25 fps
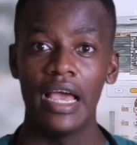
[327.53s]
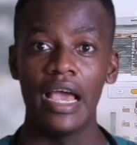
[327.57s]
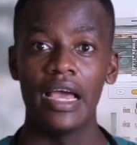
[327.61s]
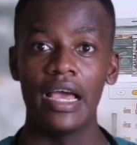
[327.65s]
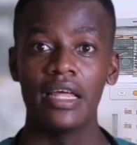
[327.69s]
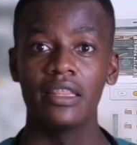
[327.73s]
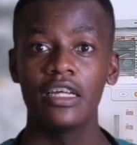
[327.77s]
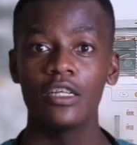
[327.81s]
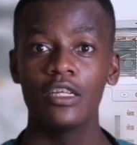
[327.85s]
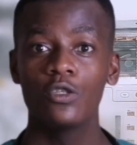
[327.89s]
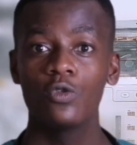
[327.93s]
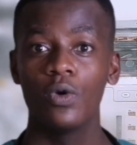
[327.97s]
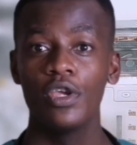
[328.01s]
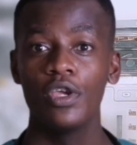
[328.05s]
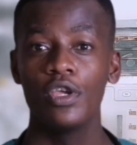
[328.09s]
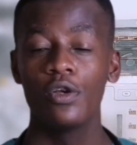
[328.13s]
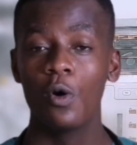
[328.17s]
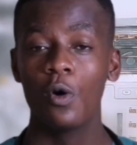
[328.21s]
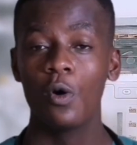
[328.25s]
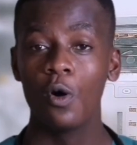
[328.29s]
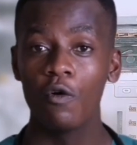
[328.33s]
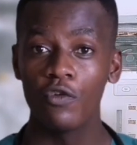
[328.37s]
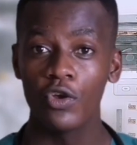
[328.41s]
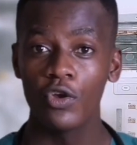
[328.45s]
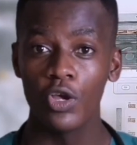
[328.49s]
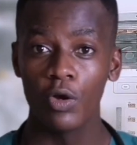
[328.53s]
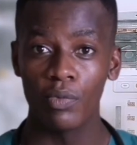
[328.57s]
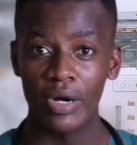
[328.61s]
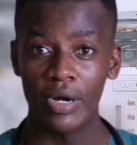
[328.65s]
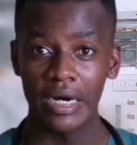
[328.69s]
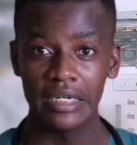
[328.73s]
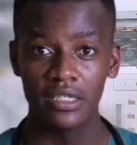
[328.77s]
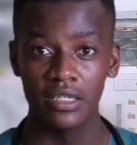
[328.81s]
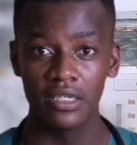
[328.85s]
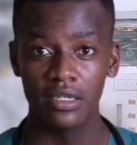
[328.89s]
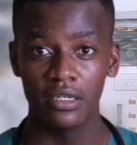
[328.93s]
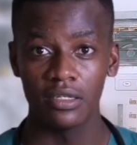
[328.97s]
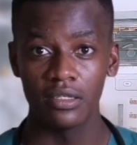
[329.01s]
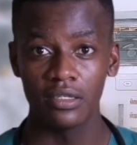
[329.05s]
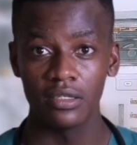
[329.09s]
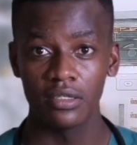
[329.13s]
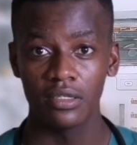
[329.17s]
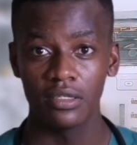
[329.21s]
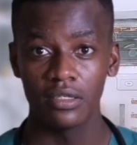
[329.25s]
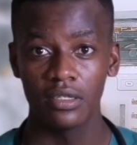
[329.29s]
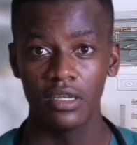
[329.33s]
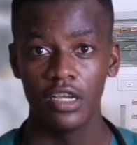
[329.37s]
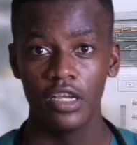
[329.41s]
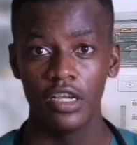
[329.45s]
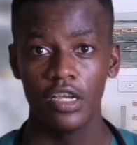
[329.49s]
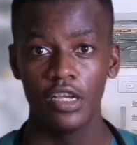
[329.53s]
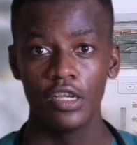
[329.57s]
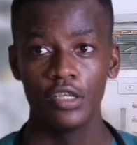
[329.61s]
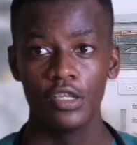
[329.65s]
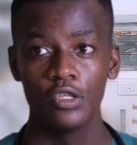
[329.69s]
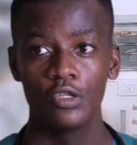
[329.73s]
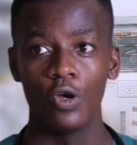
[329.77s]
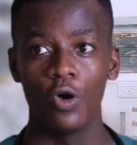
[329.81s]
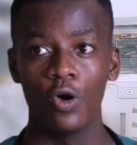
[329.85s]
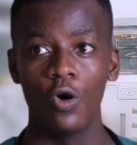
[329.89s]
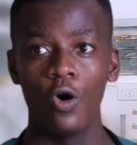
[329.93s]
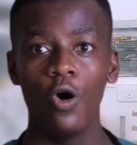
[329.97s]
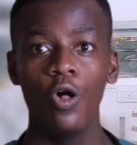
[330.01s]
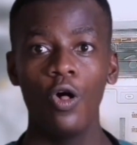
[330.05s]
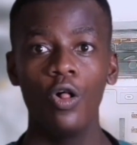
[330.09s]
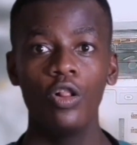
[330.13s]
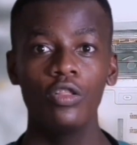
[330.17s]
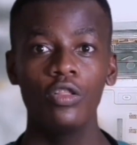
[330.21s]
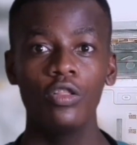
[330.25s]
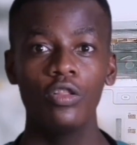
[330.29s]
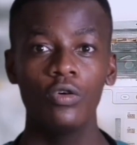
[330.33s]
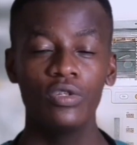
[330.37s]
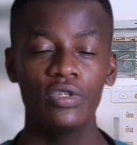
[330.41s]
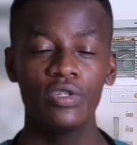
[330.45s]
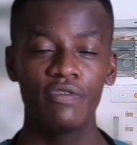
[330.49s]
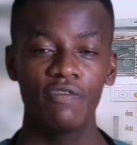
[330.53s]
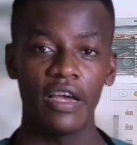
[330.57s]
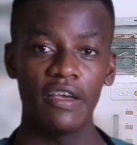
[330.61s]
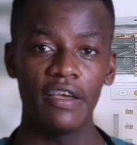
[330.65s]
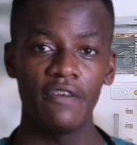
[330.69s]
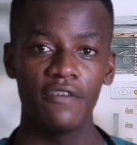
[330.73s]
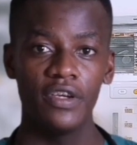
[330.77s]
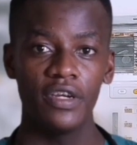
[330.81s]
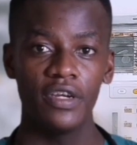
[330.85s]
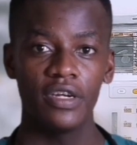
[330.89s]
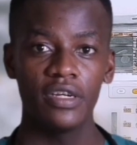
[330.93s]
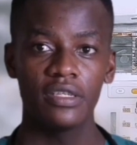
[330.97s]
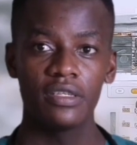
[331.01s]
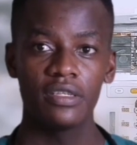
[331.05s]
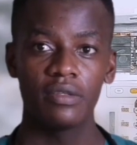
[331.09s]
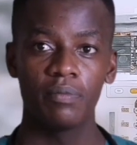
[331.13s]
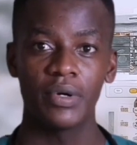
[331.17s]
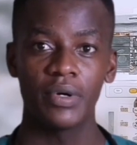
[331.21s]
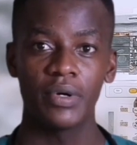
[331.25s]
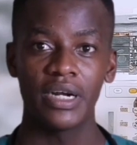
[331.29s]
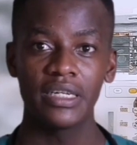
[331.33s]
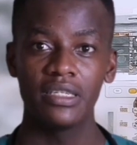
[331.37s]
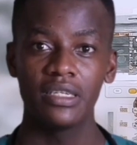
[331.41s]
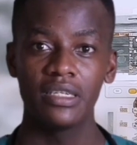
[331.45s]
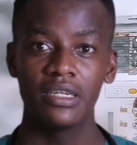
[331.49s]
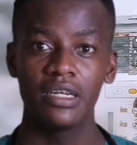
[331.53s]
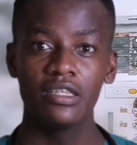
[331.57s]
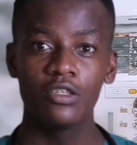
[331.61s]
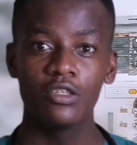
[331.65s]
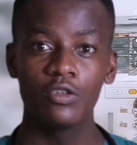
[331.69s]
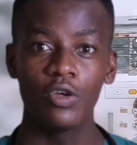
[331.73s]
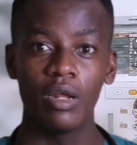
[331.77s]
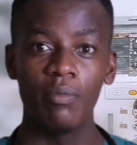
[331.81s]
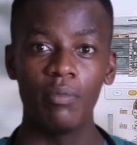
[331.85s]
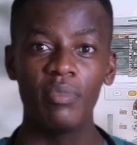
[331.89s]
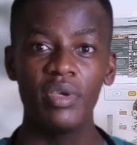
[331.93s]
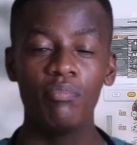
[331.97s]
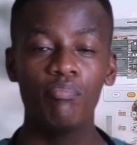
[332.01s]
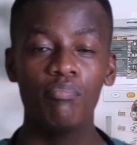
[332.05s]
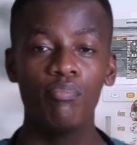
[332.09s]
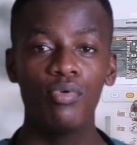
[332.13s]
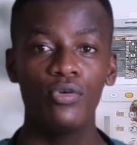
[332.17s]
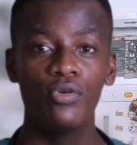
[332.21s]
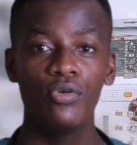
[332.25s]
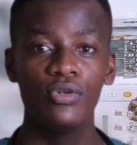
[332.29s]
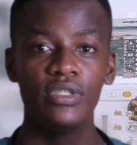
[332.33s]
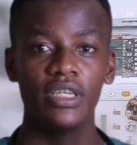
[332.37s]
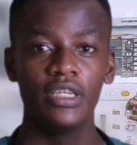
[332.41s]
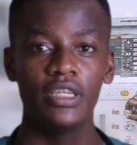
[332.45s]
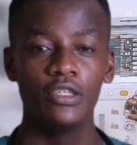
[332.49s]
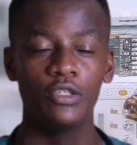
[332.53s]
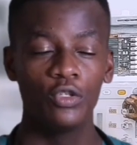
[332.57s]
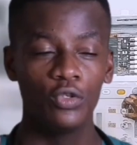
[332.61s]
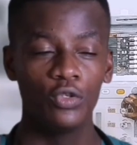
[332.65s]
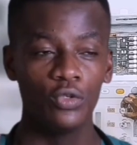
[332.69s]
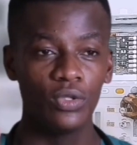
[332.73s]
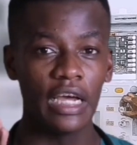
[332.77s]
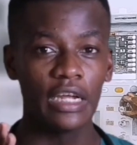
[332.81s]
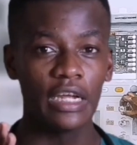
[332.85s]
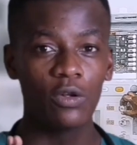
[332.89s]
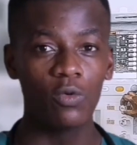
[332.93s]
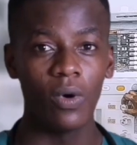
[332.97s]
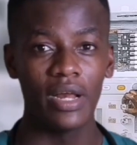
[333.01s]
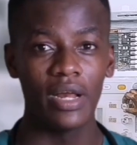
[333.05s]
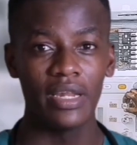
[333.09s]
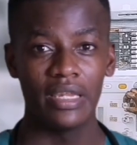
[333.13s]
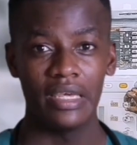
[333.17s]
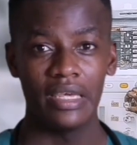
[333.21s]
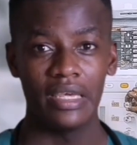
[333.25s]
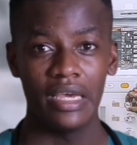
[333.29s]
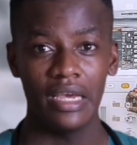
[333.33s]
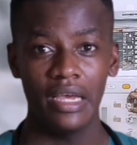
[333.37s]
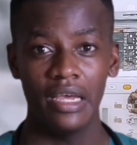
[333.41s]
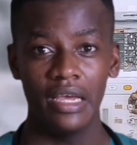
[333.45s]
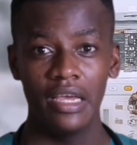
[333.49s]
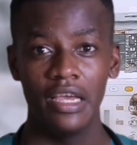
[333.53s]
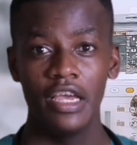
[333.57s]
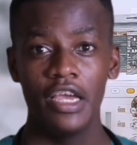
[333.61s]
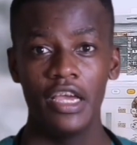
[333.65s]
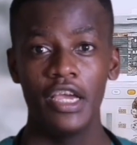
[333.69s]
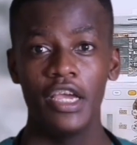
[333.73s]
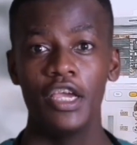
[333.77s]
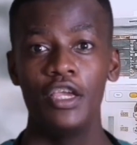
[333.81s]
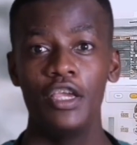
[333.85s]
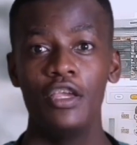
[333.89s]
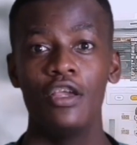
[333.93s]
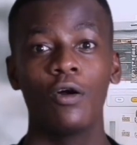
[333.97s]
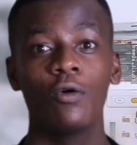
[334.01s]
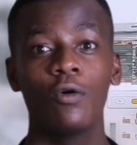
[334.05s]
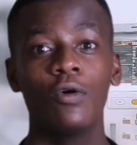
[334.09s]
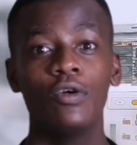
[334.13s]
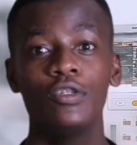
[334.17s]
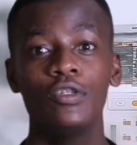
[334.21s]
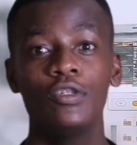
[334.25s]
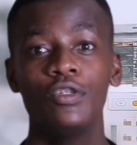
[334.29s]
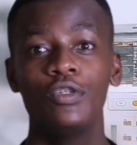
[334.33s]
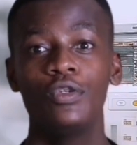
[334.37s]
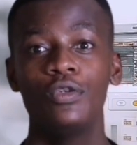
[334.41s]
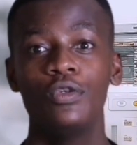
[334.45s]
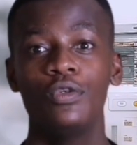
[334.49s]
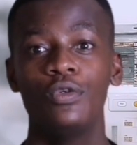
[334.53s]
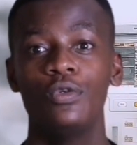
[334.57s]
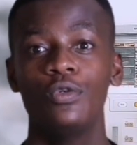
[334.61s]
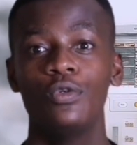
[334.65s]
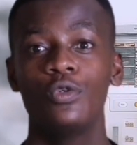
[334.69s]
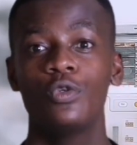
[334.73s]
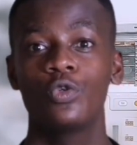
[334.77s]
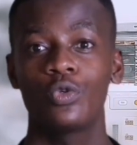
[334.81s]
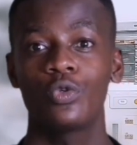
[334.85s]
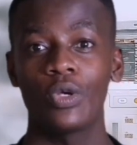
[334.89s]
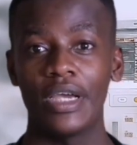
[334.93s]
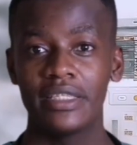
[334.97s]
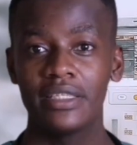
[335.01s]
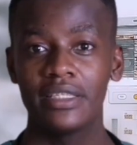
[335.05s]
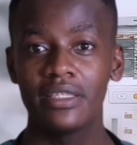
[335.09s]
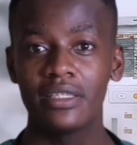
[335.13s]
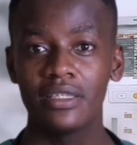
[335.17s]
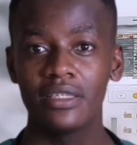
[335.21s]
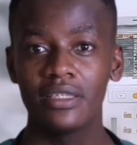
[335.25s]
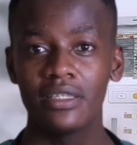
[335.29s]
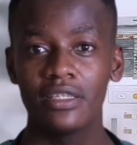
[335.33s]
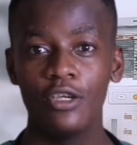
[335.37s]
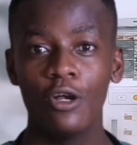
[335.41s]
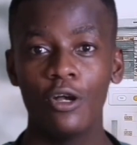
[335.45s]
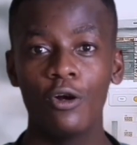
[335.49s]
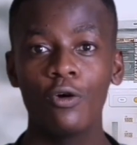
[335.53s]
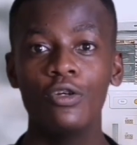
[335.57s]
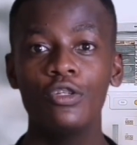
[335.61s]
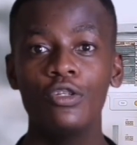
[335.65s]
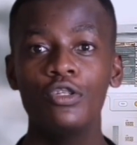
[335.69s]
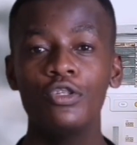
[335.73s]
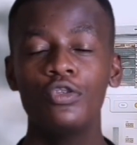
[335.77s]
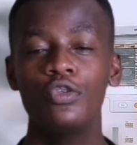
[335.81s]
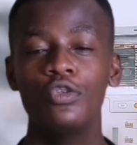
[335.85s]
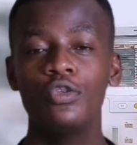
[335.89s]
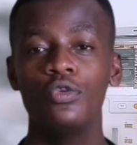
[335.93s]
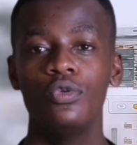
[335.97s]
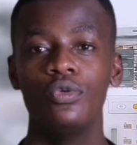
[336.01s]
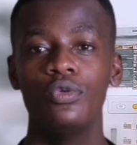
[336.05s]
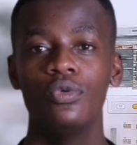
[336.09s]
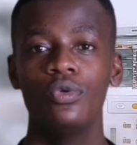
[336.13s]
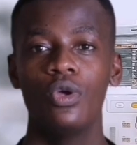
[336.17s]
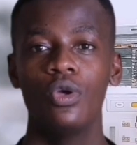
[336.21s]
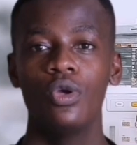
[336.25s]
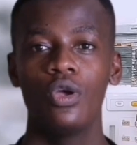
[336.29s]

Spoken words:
and that's where you go for your practicals. So all those 5 years, practicals are going to be put into that 1 year. You're going to sweat, you're going to